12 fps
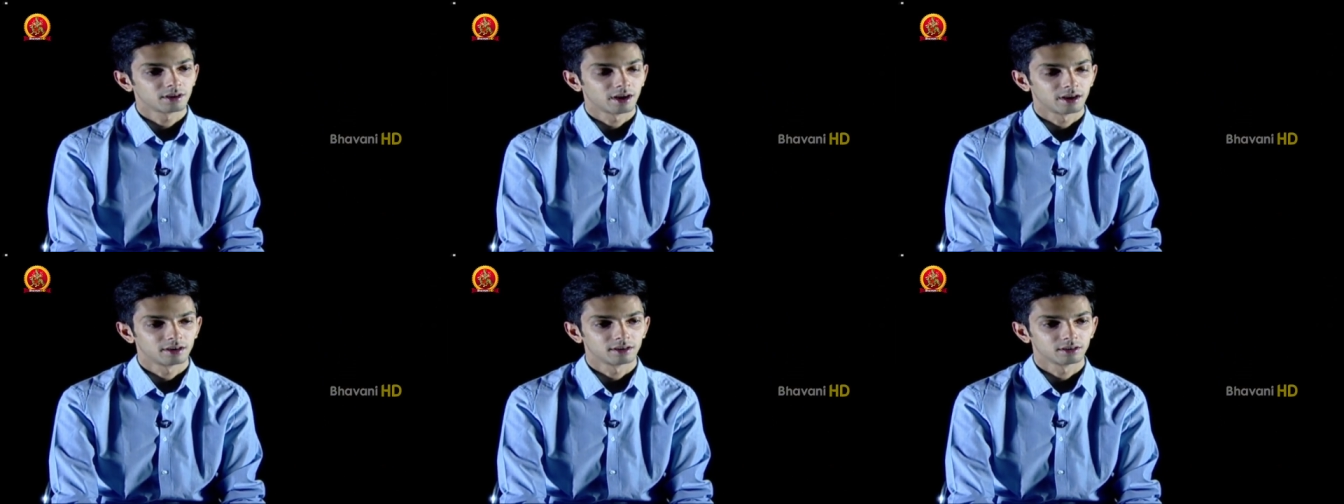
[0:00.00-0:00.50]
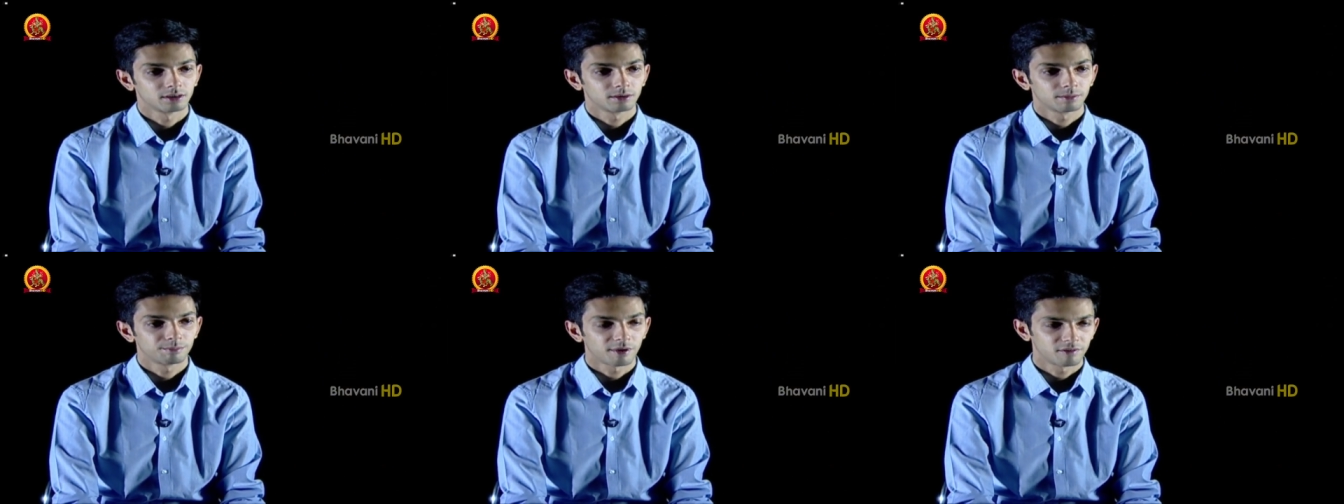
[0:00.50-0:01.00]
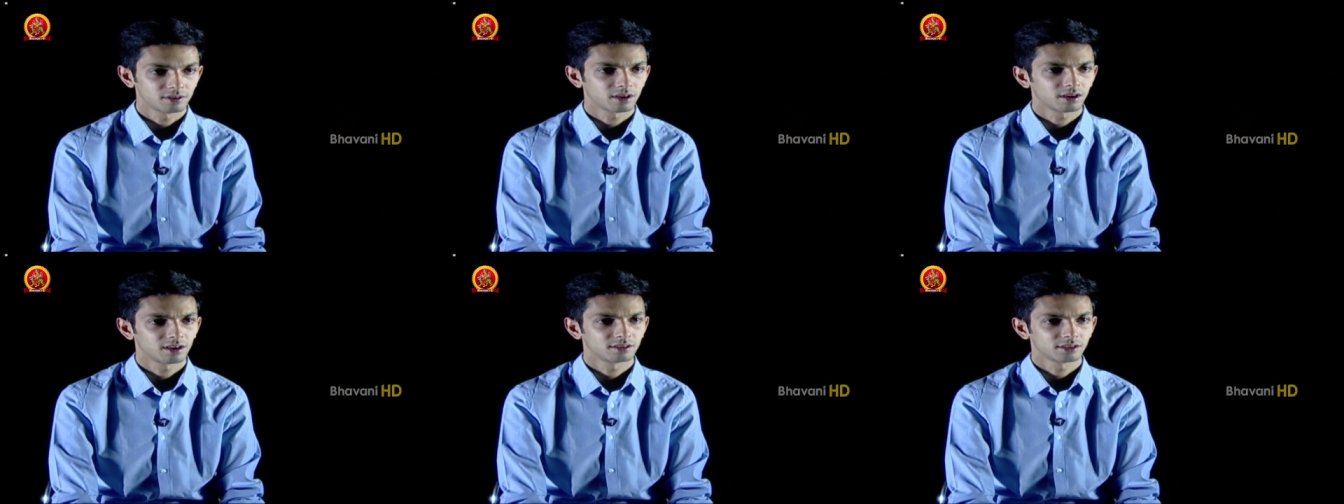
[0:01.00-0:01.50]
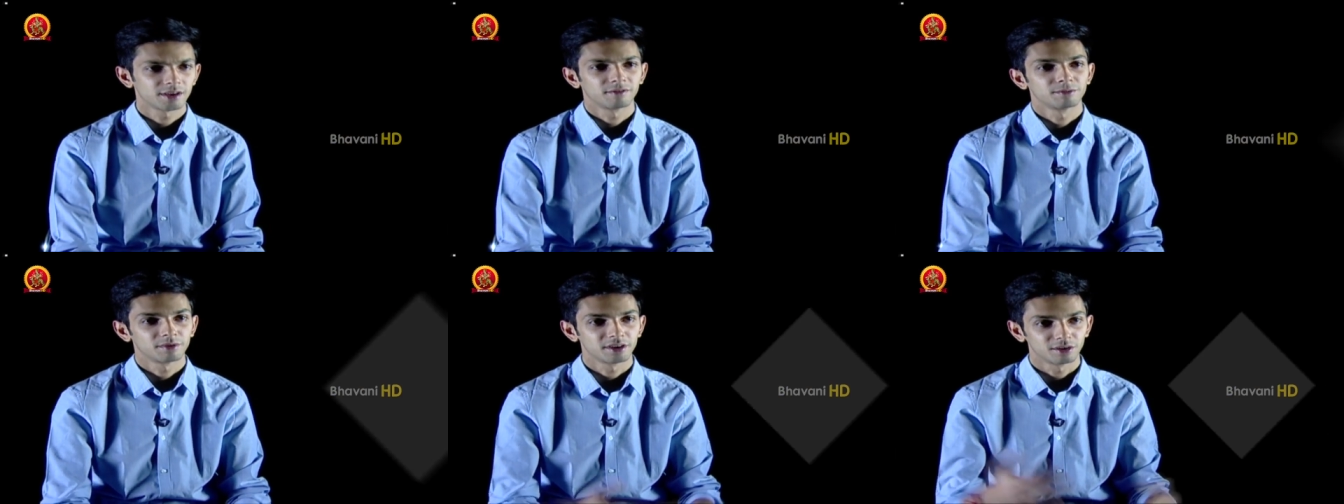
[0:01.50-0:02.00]
And Pawan Kalyan sir,
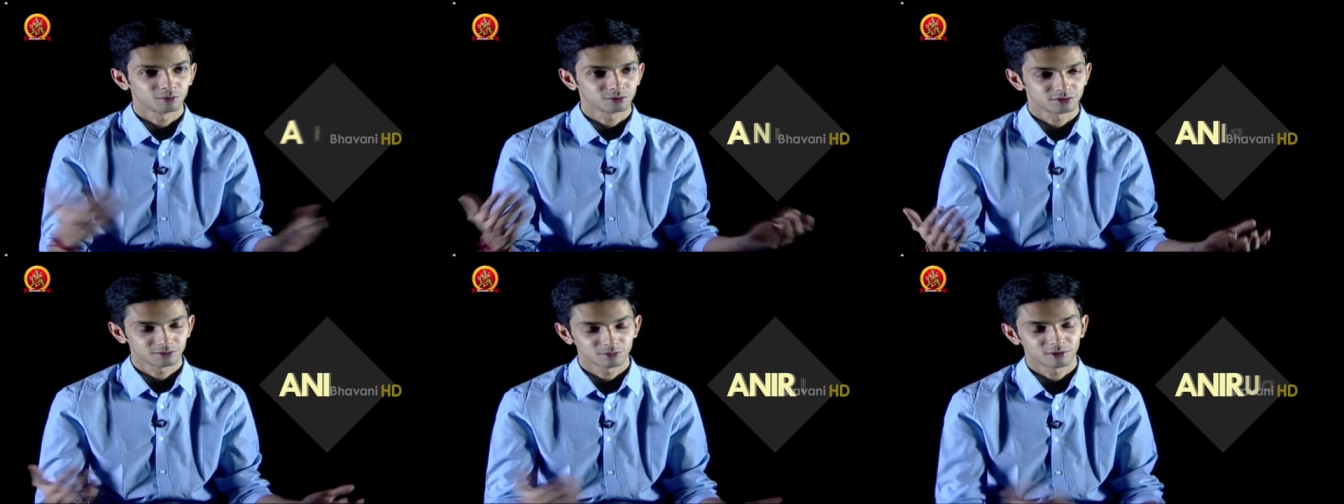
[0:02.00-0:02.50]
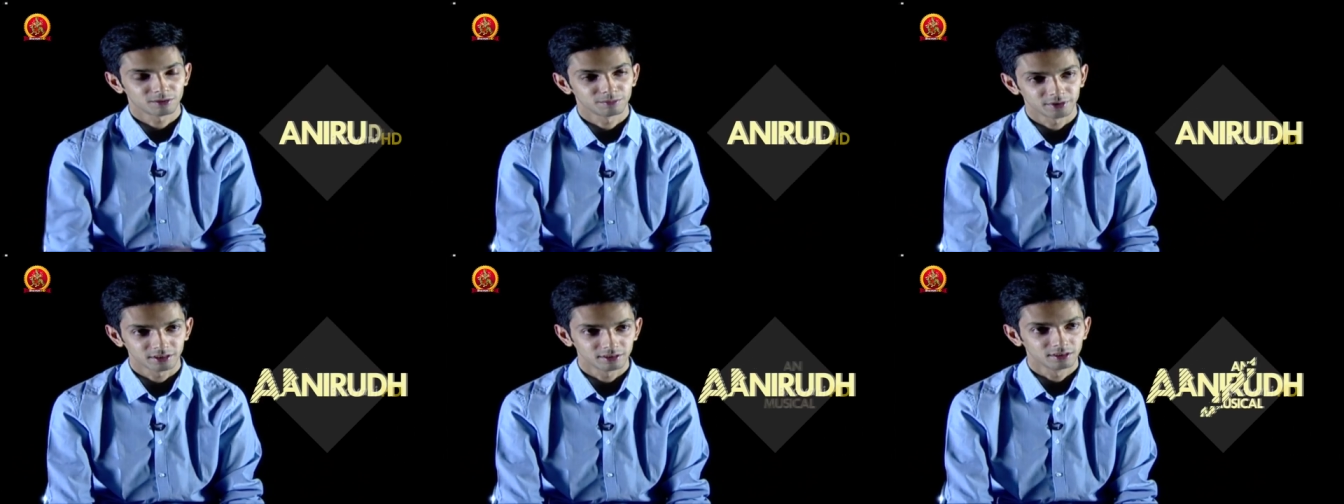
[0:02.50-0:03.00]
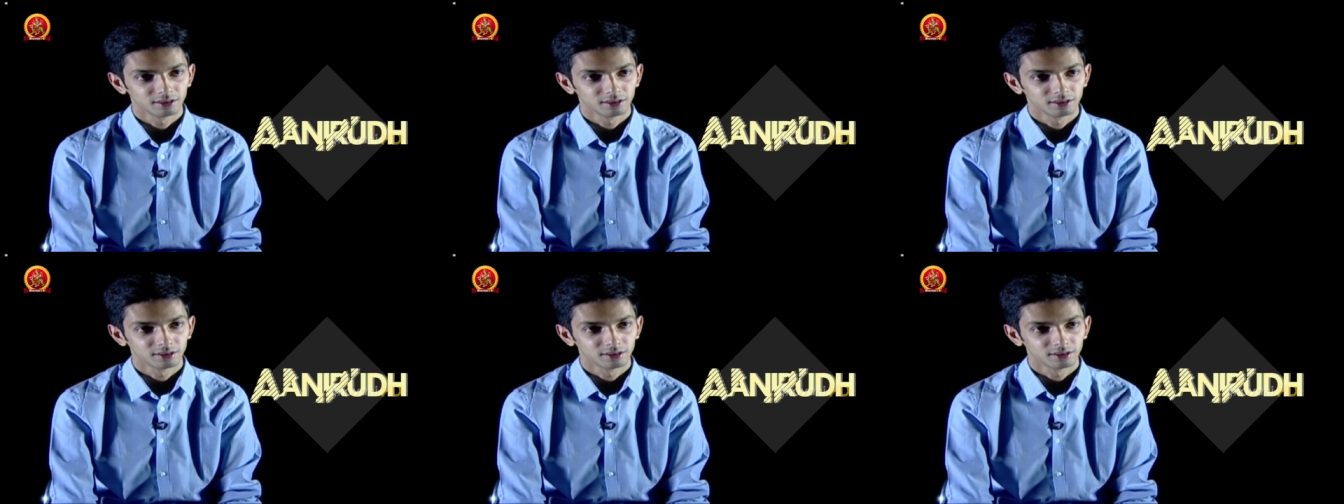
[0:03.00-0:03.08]
everybody knows what a big